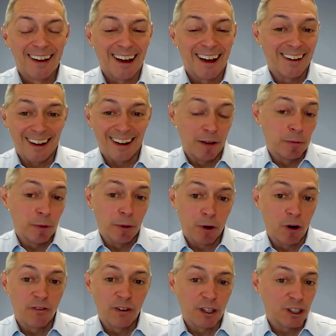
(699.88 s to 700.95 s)
And I'm a
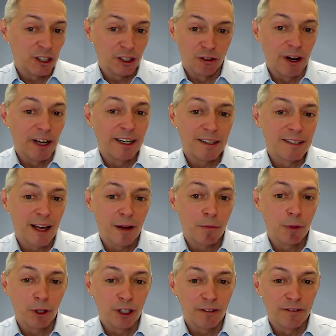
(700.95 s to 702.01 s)
perfectly great
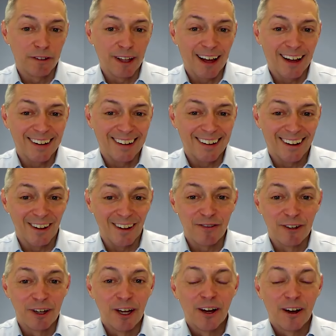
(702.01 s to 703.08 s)
example of that, of
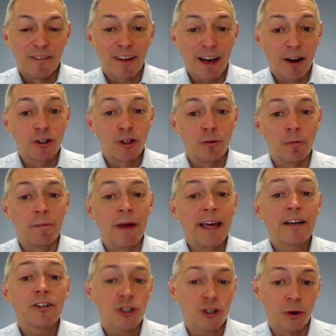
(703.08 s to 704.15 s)
how you
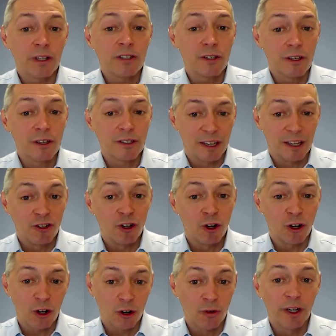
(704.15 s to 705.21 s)
make choices in
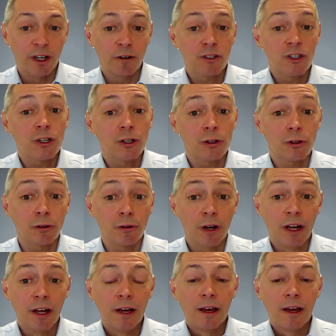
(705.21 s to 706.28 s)
your career too,
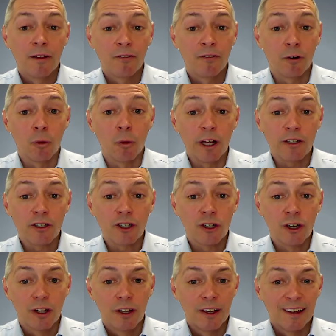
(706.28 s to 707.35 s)
for which,
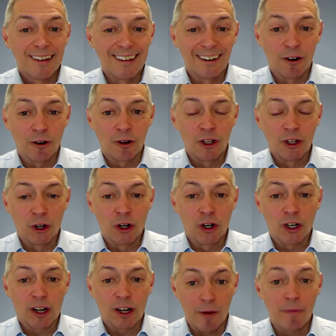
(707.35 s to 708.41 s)
you know,
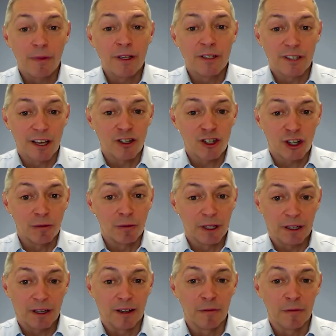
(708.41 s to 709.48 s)
your compensation
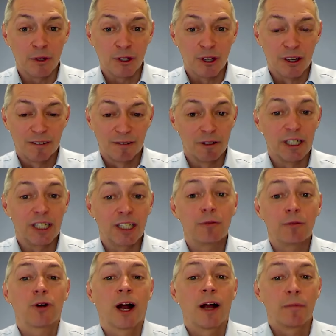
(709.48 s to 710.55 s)
becomes really
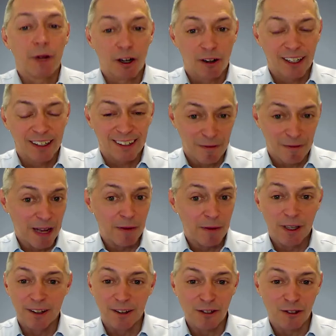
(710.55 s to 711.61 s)
primary. And
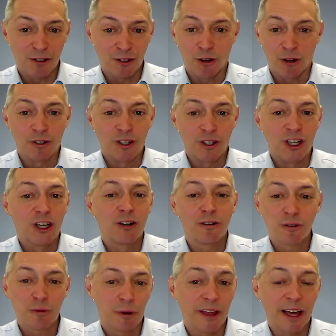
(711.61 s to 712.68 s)
maybe there's certain
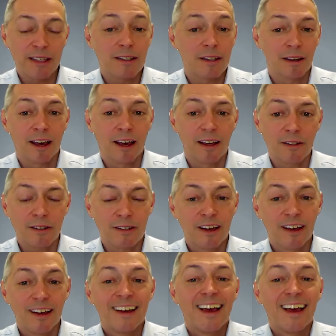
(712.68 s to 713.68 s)
years where that's the case.